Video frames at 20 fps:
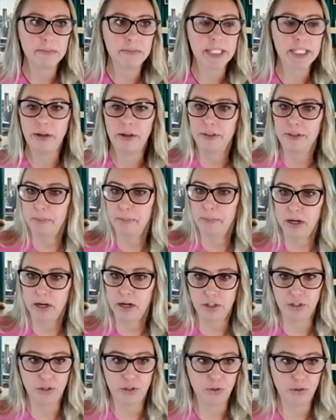tell the
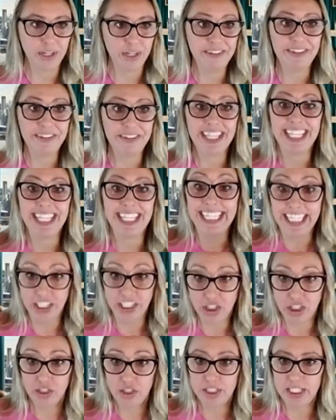partner, or even the
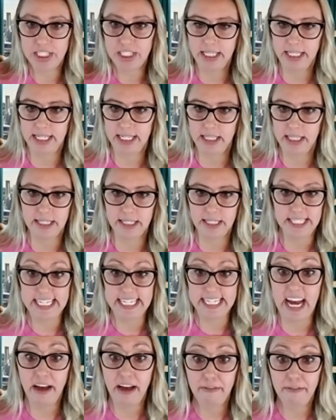leader telling the
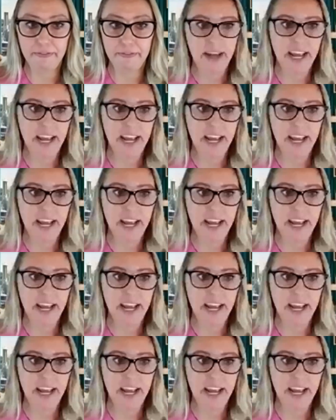staff,